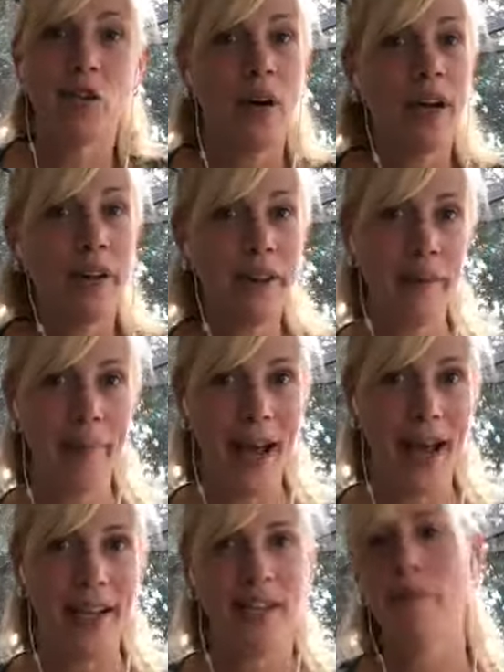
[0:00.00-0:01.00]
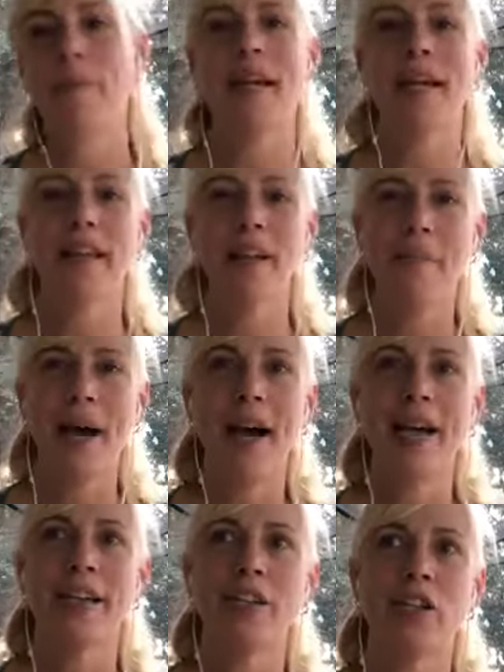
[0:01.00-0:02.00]
soil their beds or pee in their
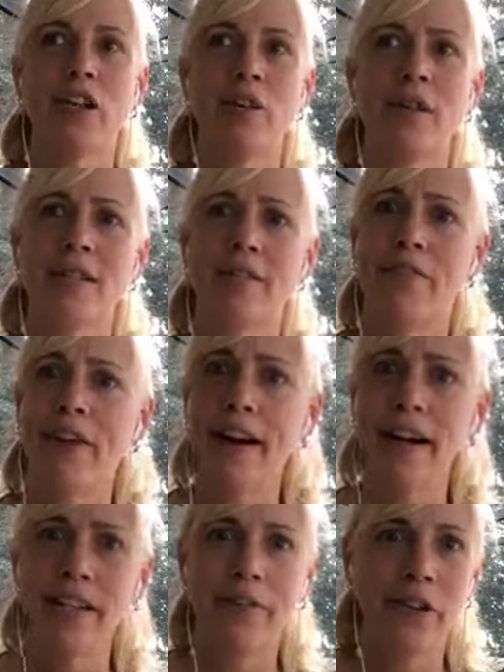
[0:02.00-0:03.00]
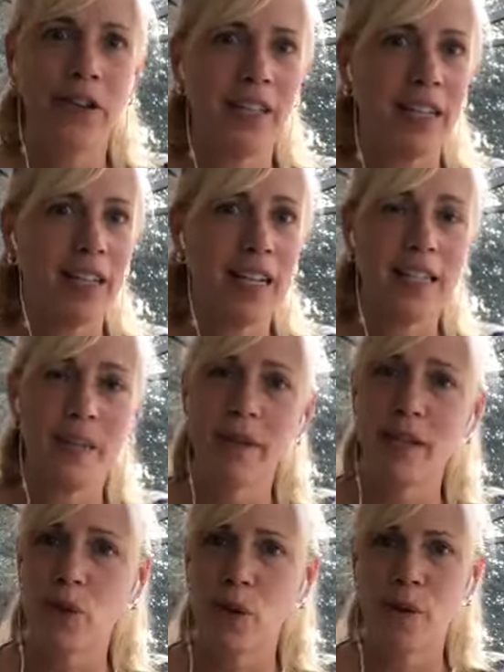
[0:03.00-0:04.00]
bed. And so it's very difficult to clean some of
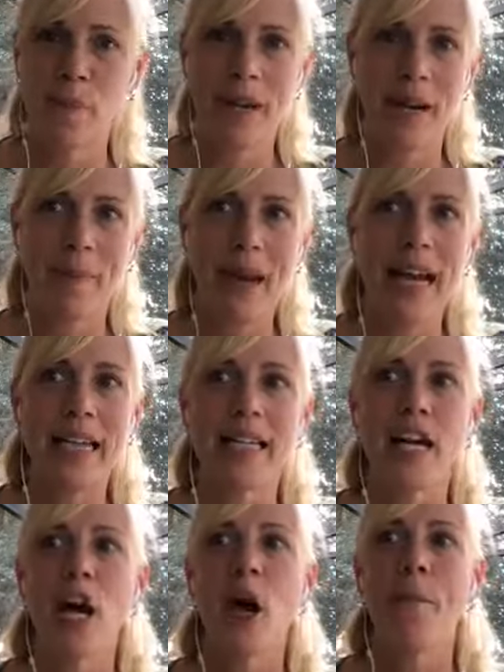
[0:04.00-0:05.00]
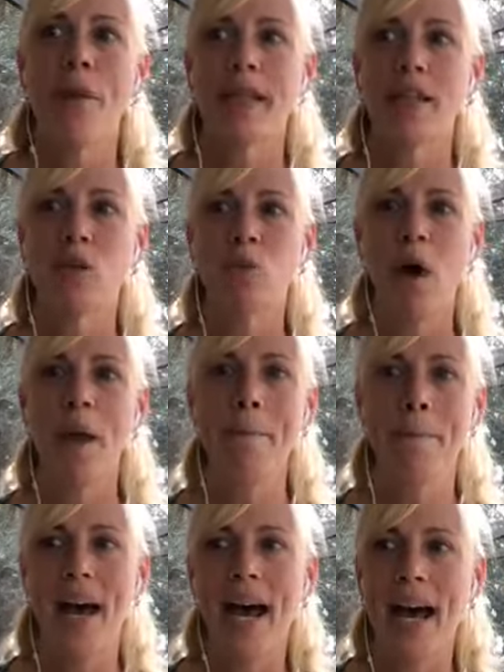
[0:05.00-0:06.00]
these orthopedic beds. But this one
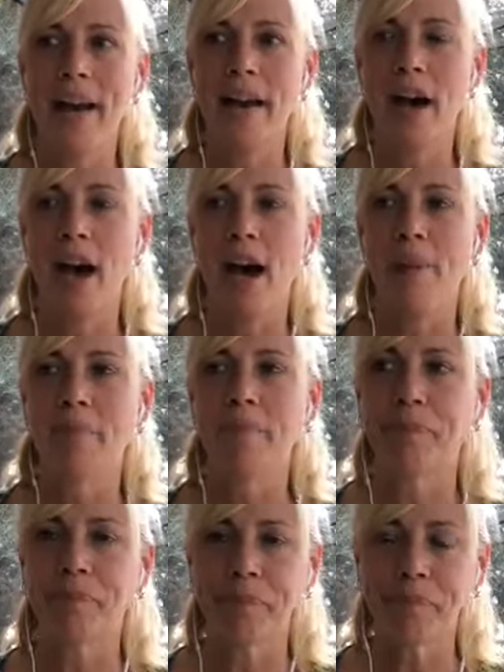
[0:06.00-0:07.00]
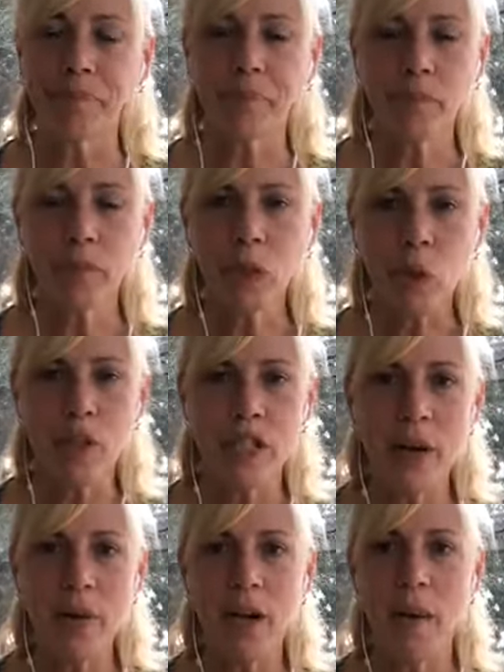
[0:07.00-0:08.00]
bed, which
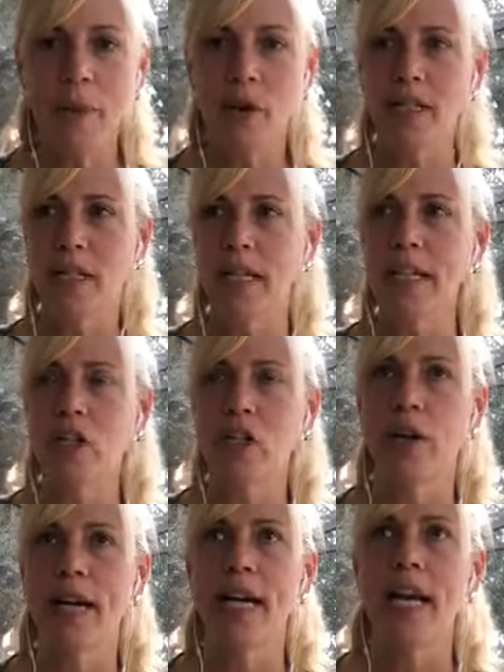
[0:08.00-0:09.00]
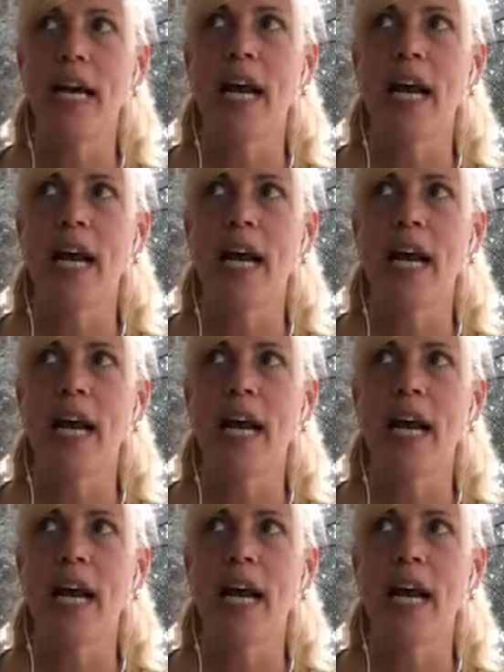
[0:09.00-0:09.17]
again, we're going to post the link to it,